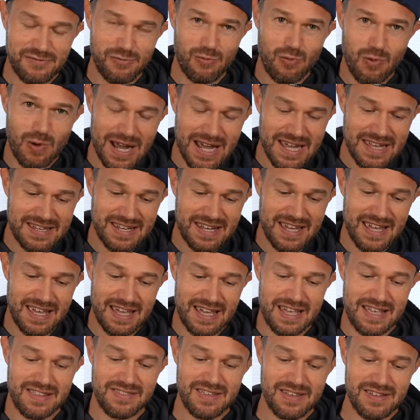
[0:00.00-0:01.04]
weight here
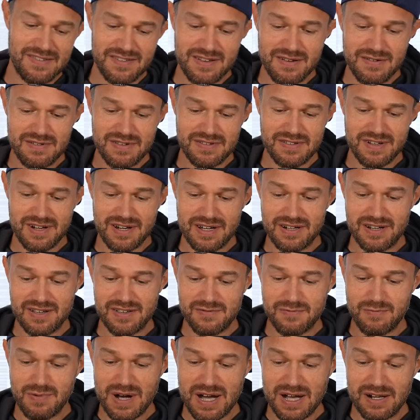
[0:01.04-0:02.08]
in this new design
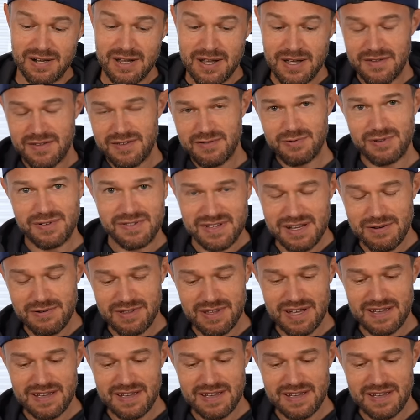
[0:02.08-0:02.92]
as well. So we'll see what